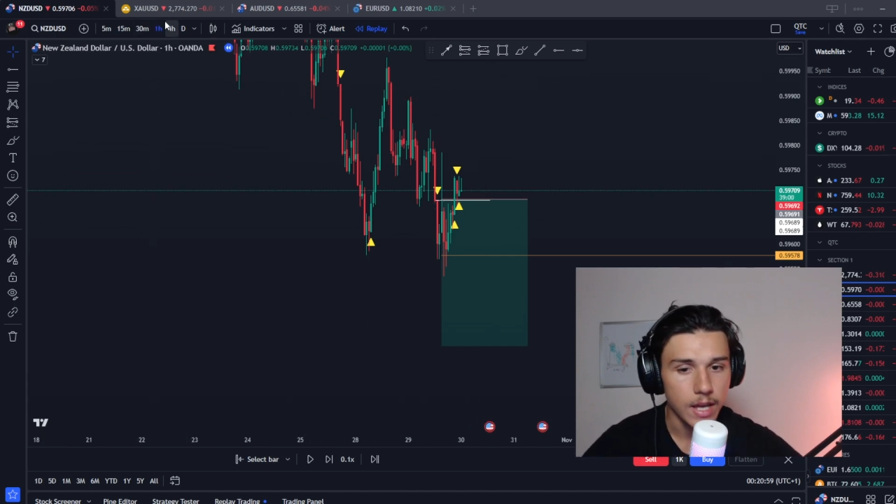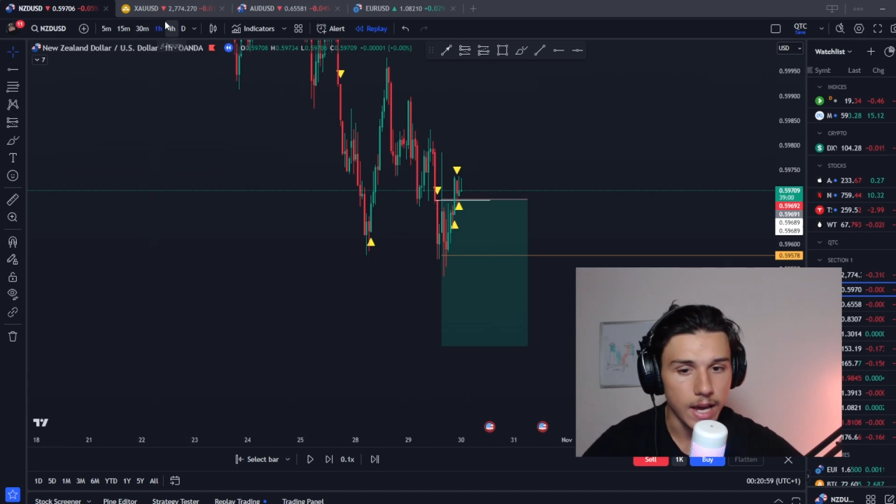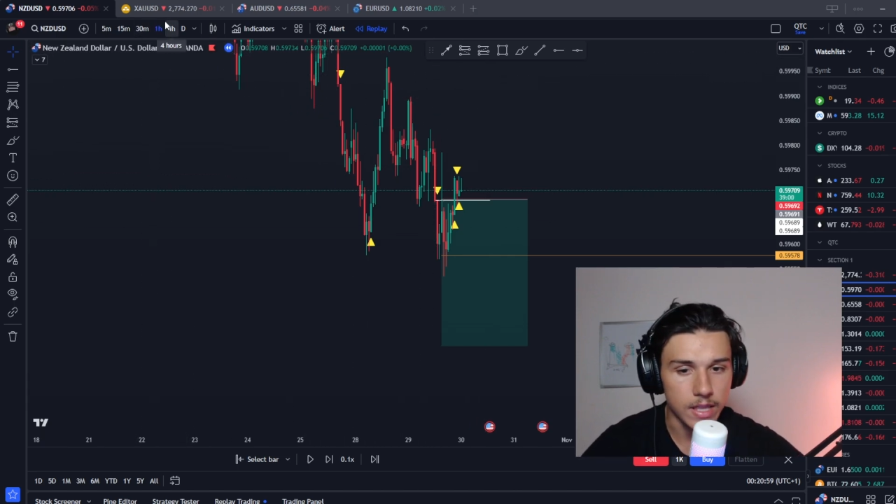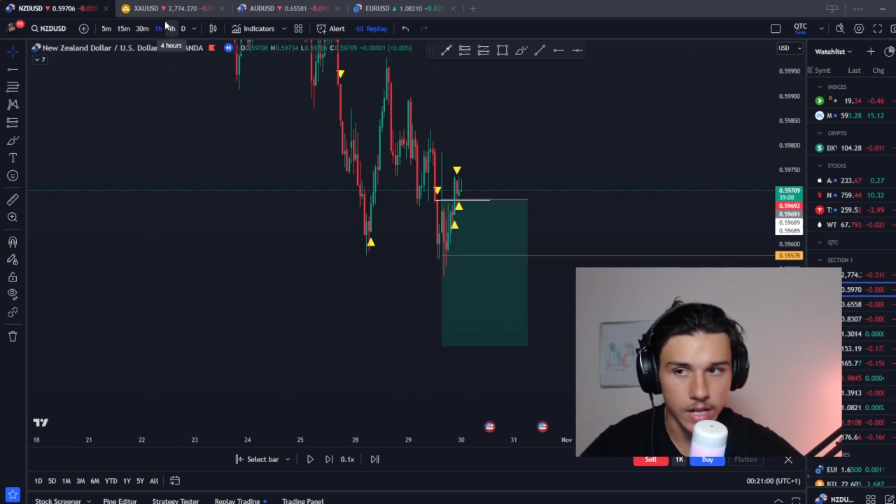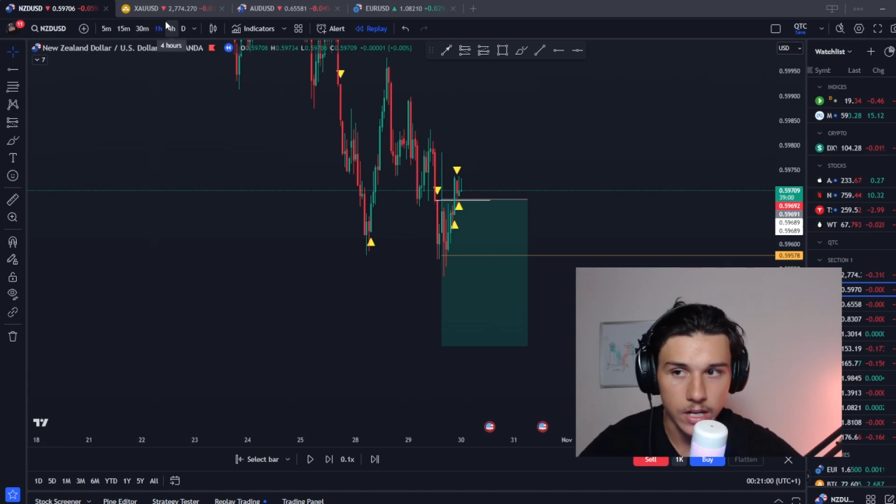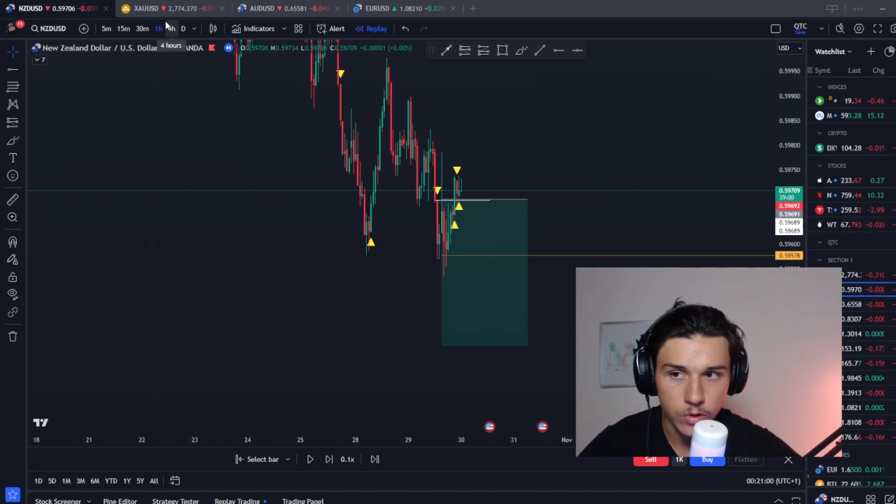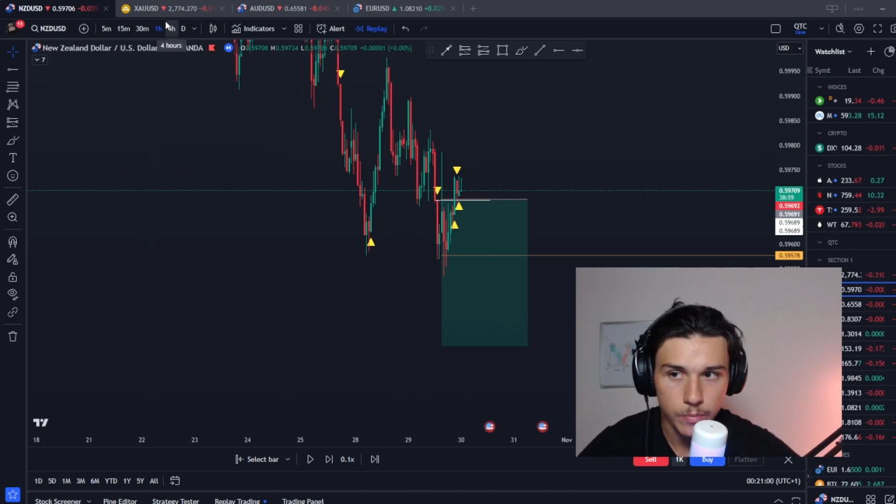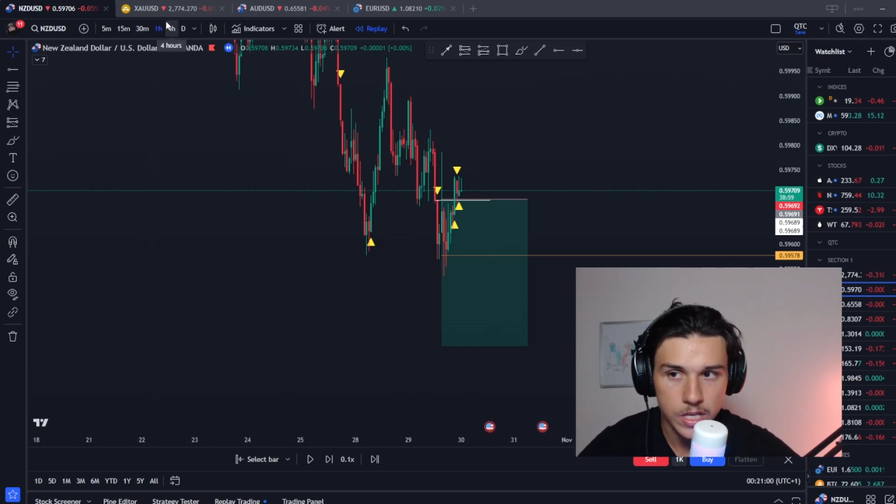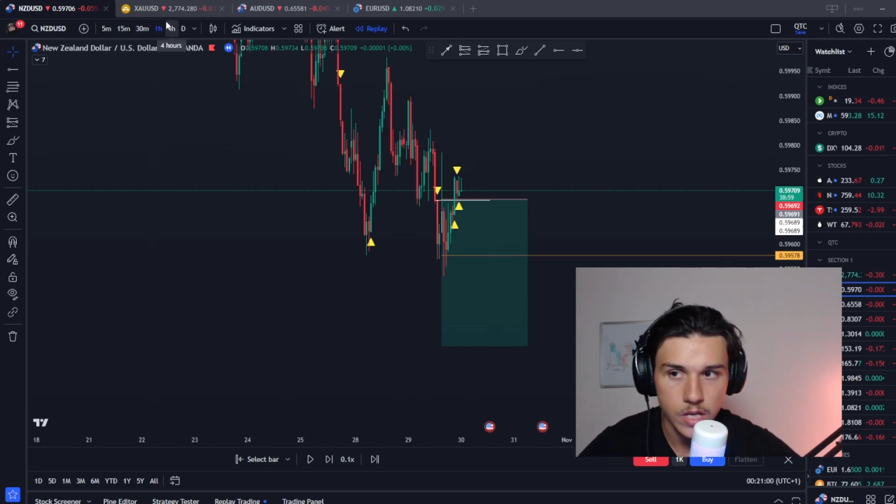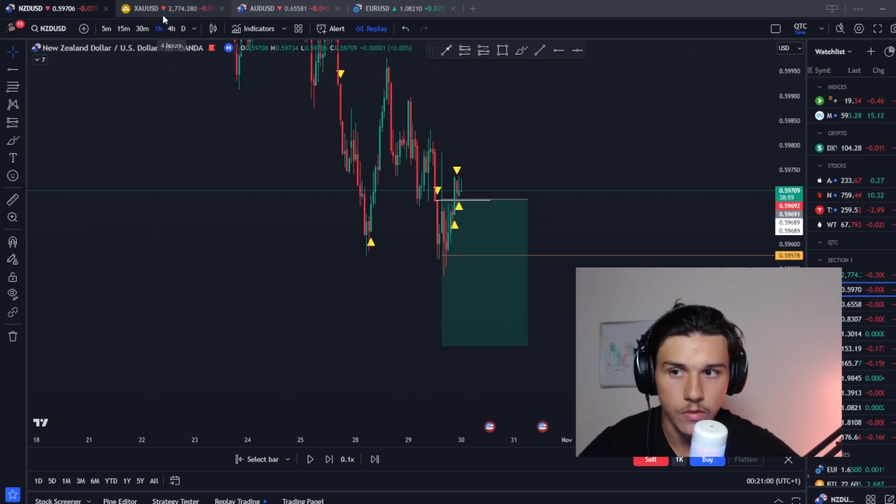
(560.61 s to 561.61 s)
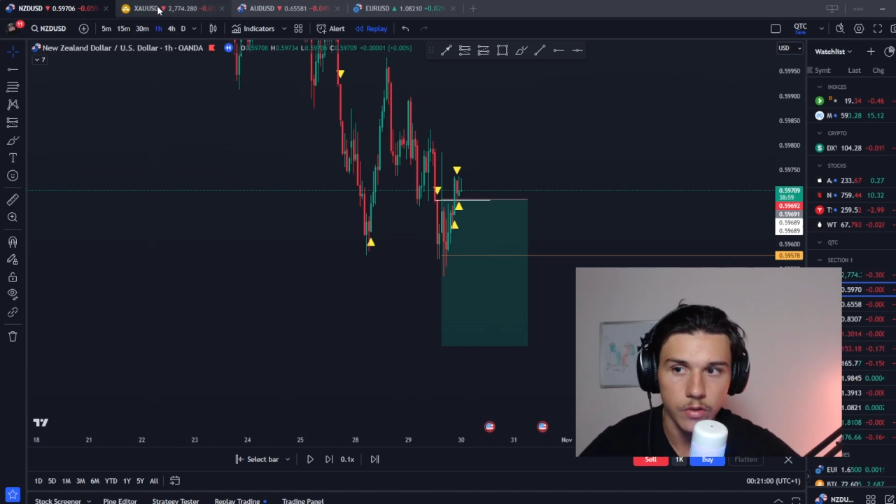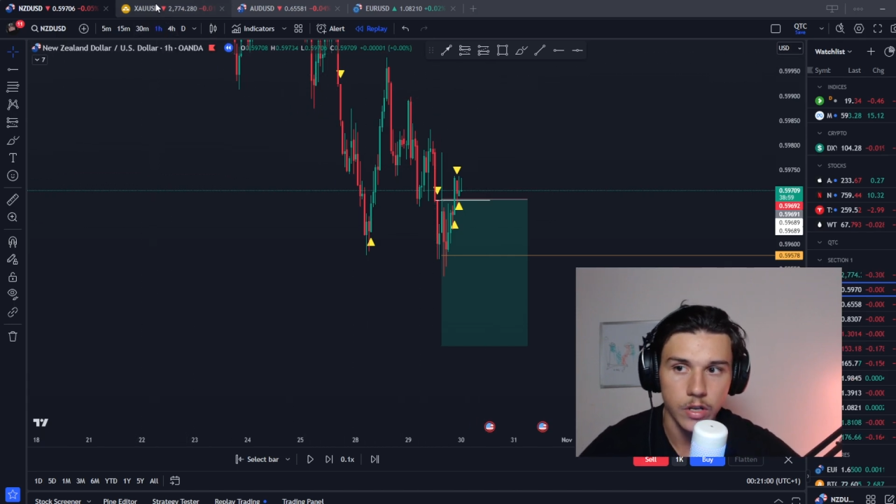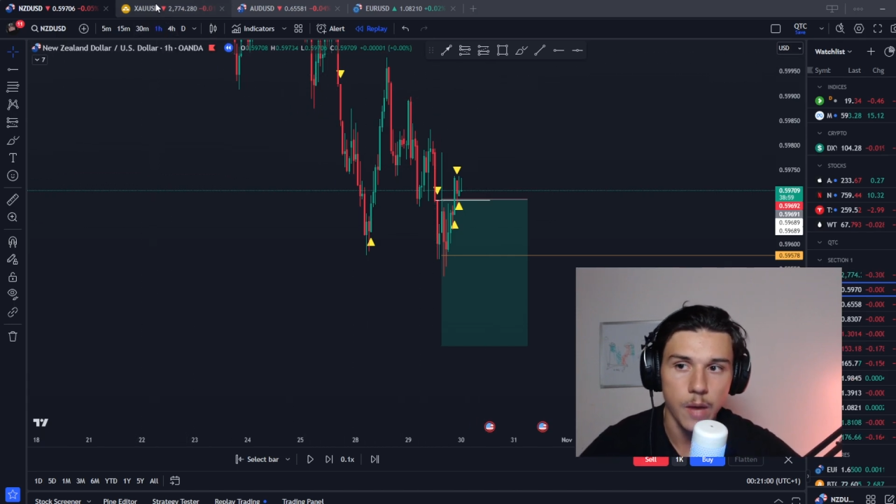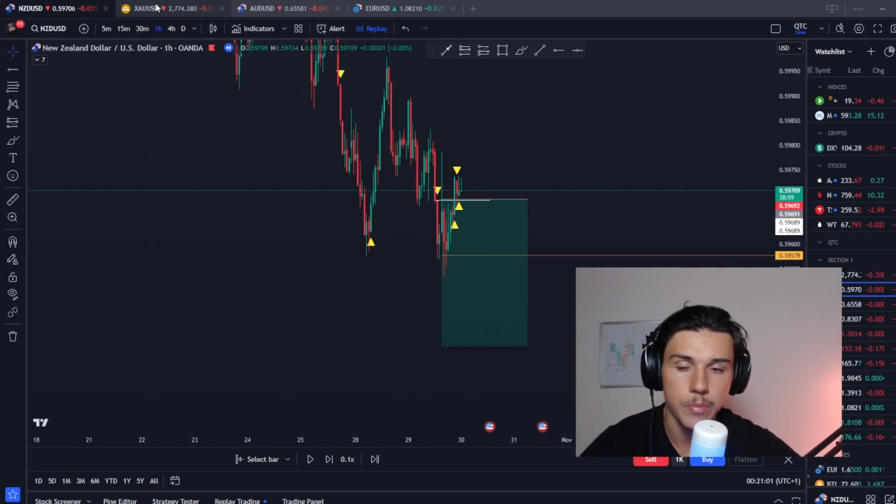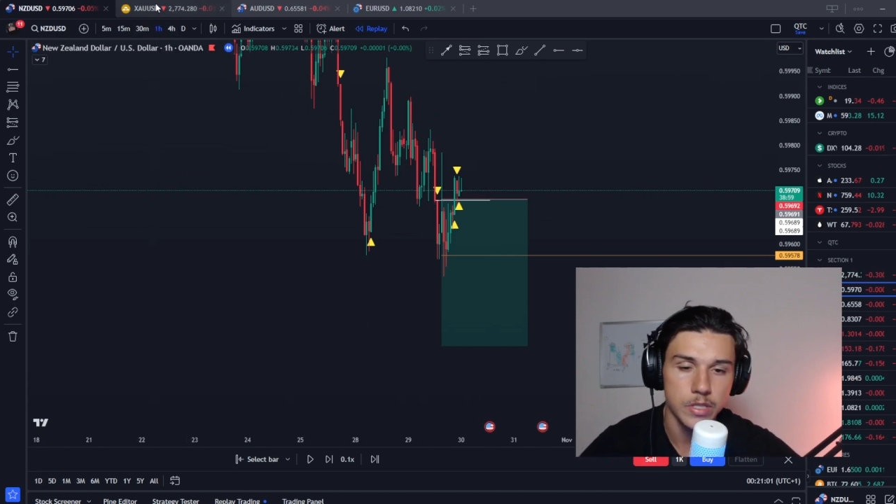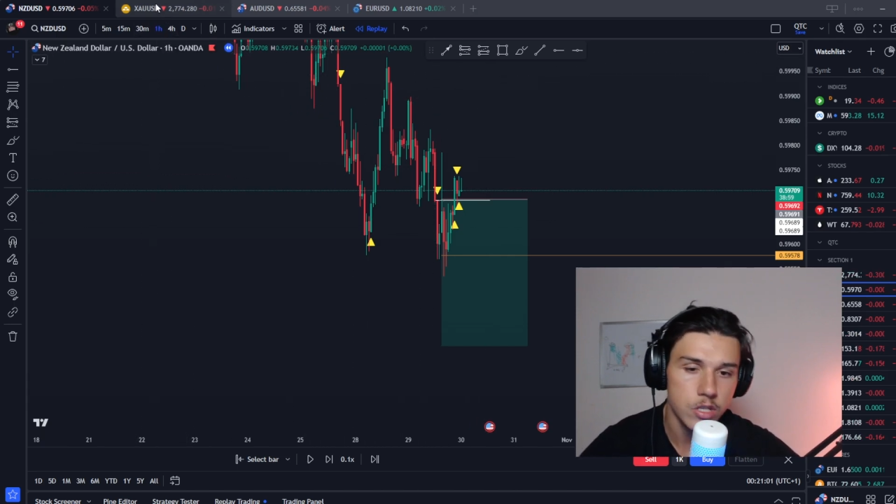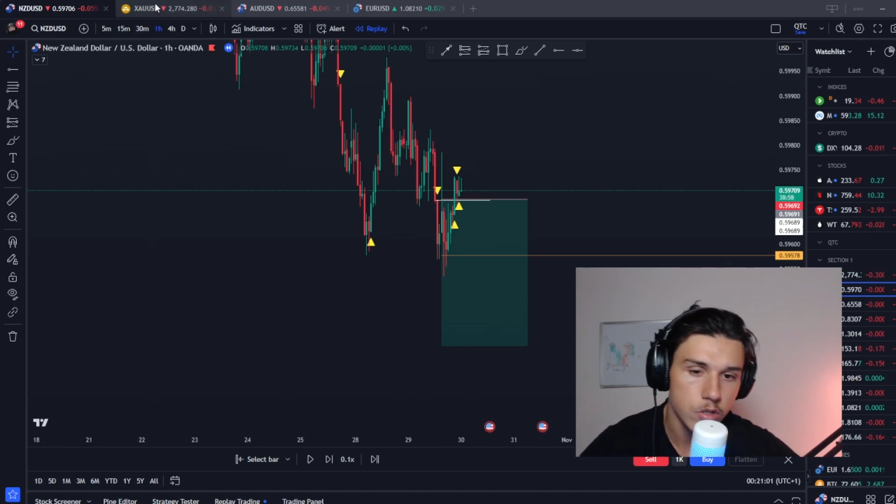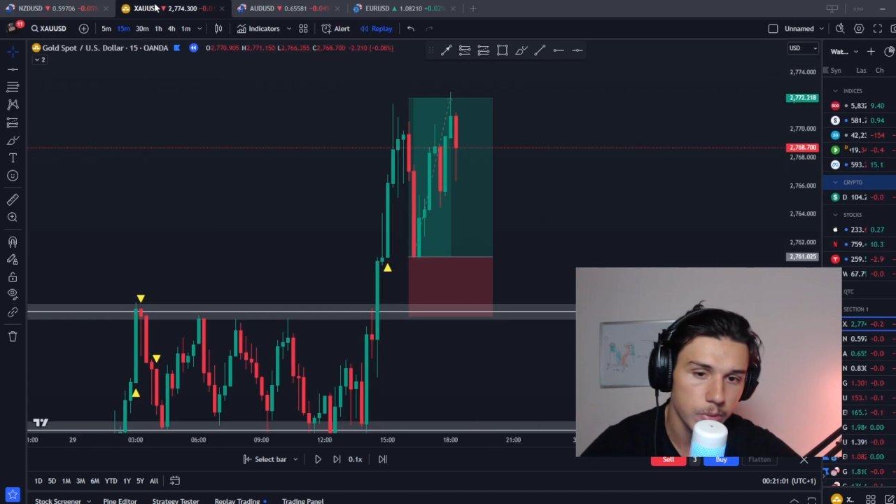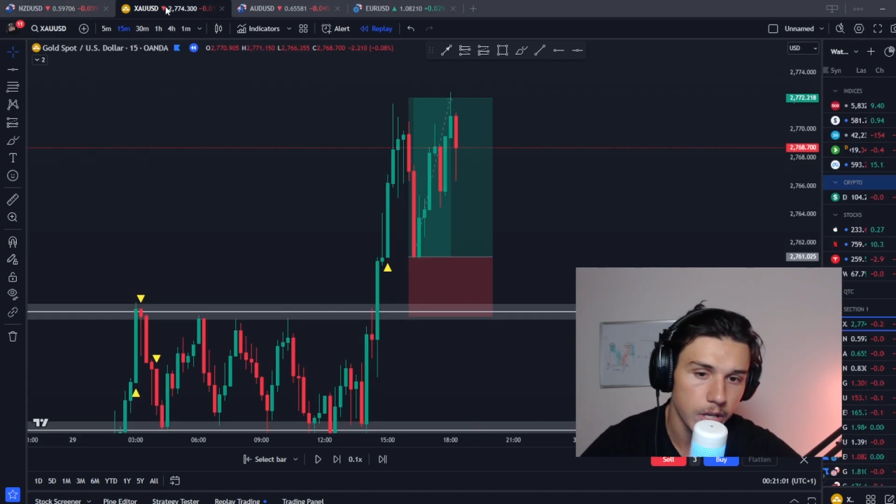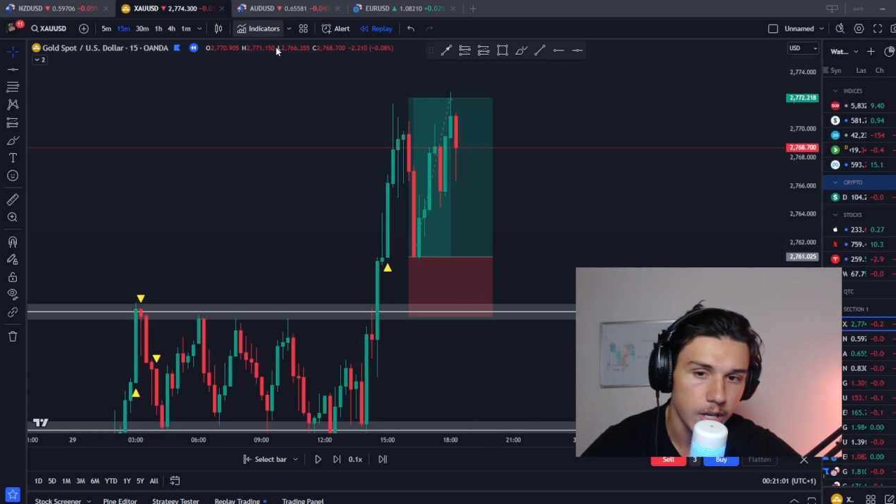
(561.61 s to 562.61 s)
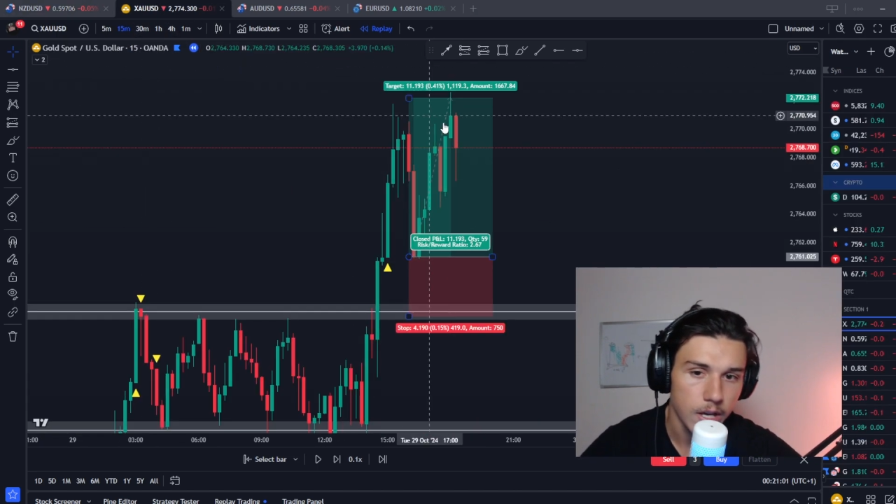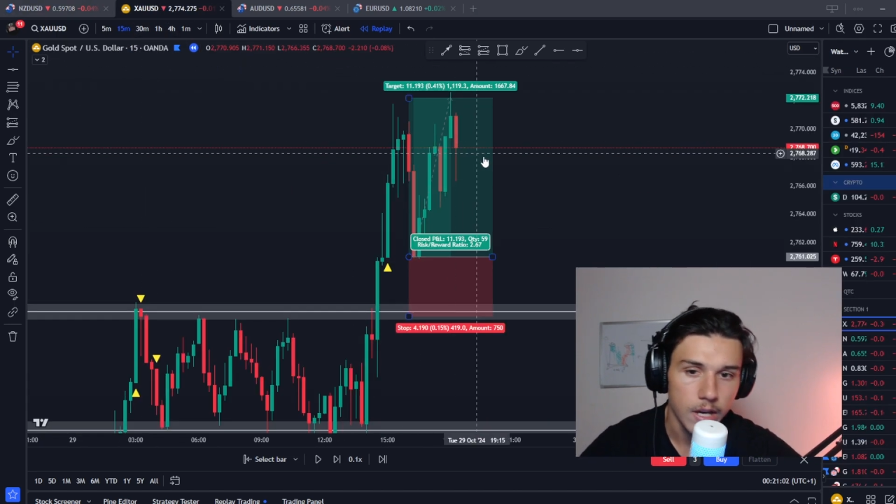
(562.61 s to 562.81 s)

and then entering based off of a compensation play.